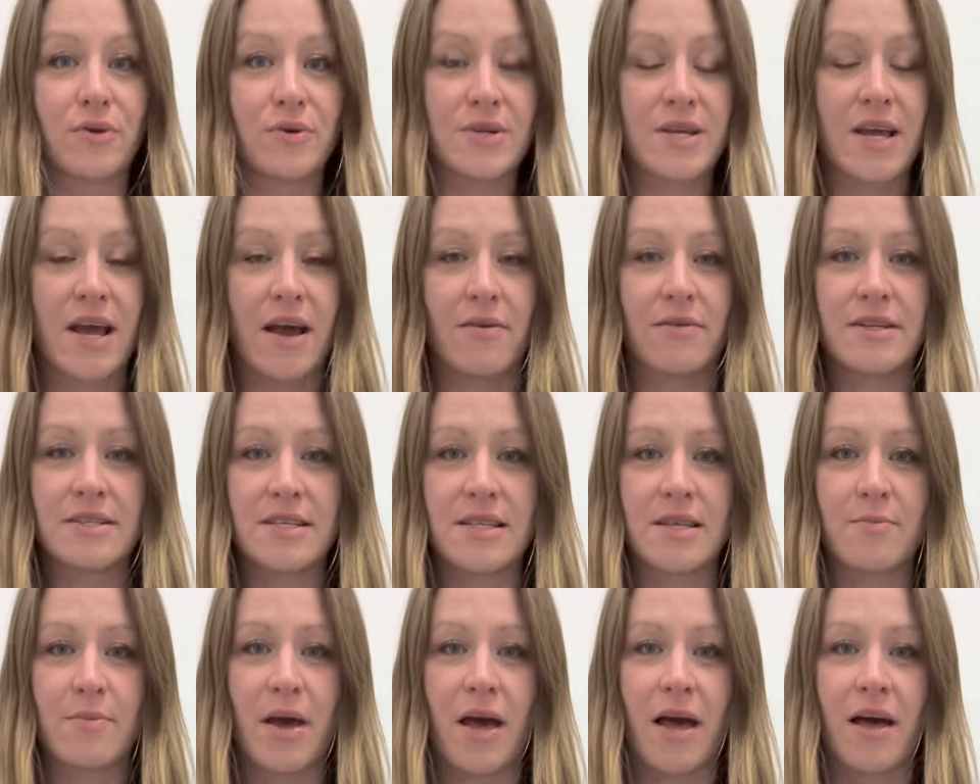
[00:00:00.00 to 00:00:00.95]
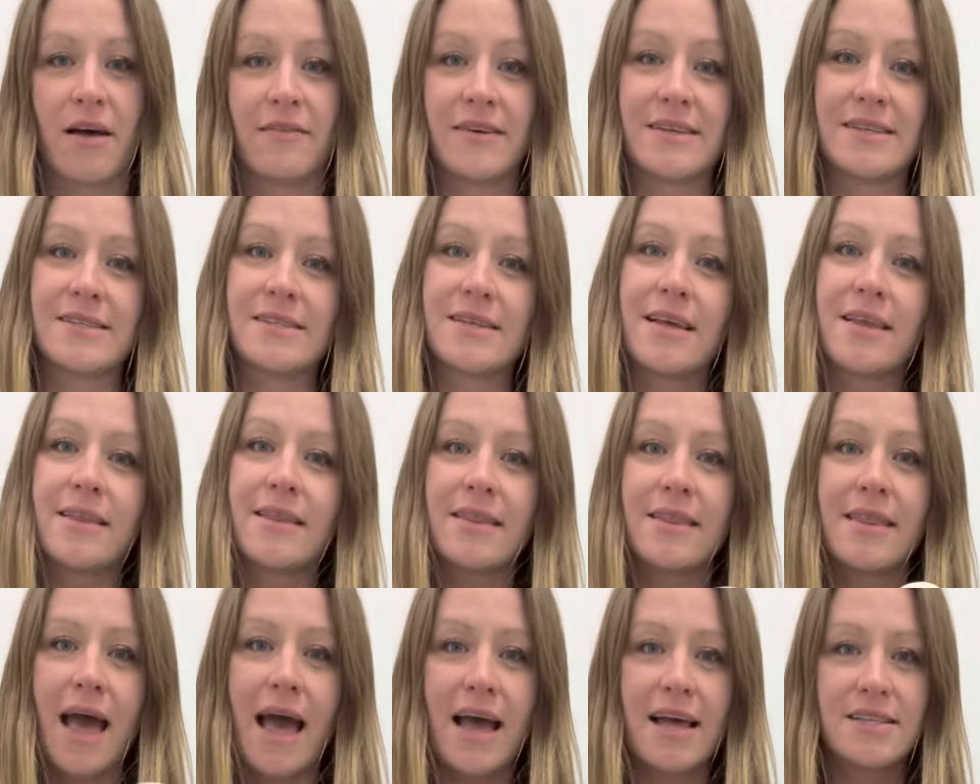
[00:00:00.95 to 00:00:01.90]
down into the pelvis,
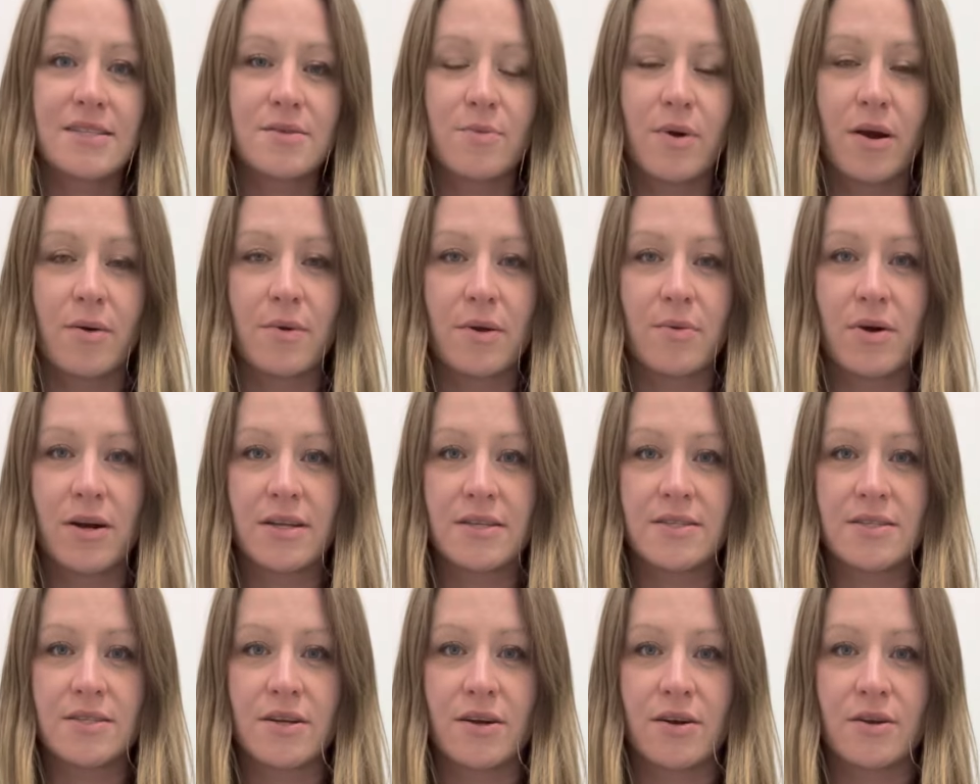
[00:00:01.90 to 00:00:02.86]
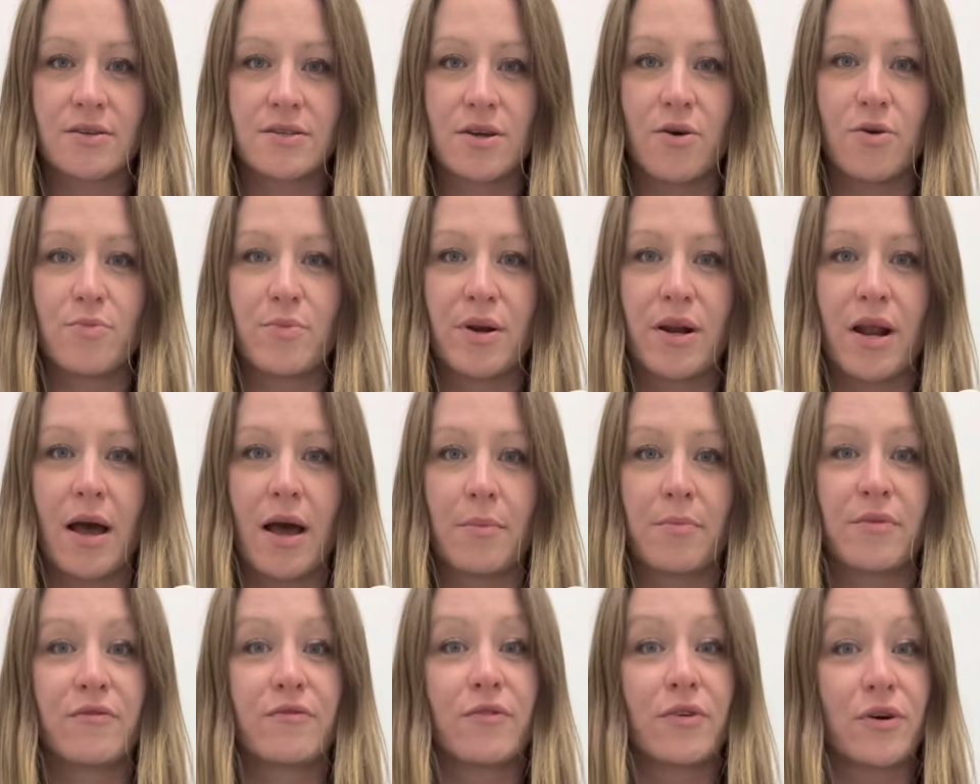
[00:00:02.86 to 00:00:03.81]
that's where we want to start to open up
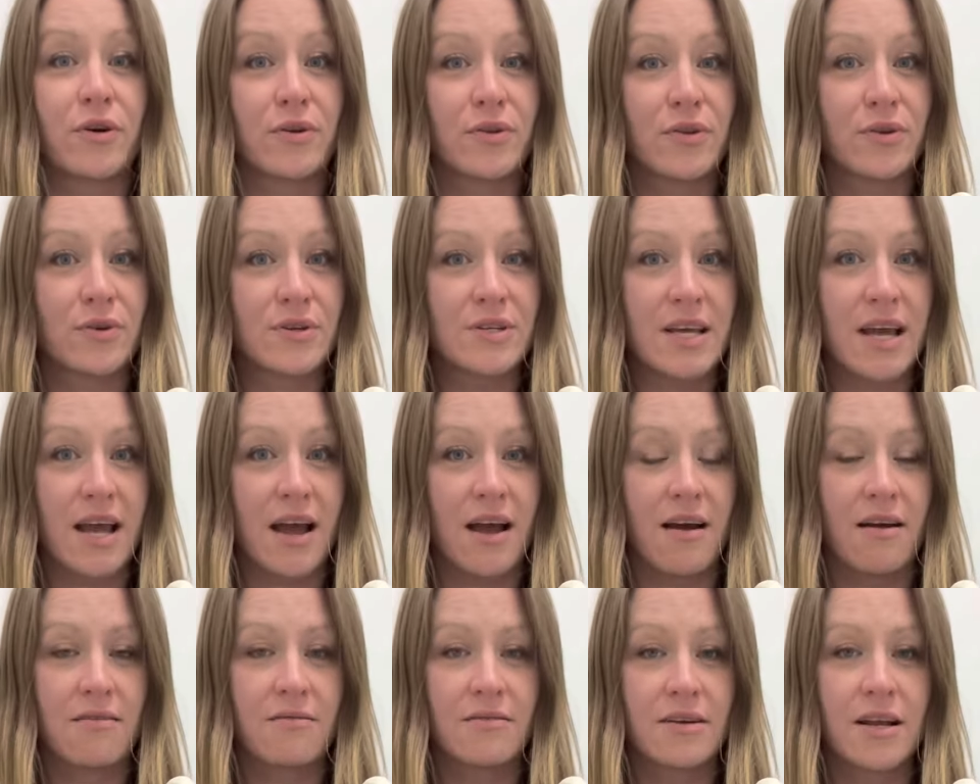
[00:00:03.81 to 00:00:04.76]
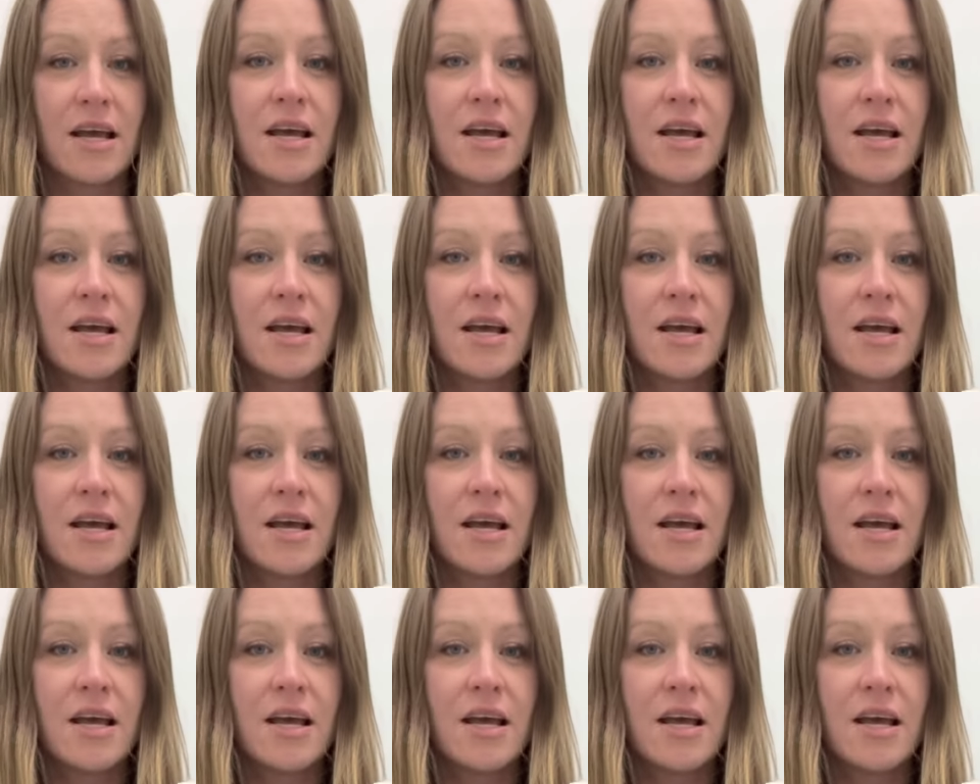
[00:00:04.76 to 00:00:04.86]
further down.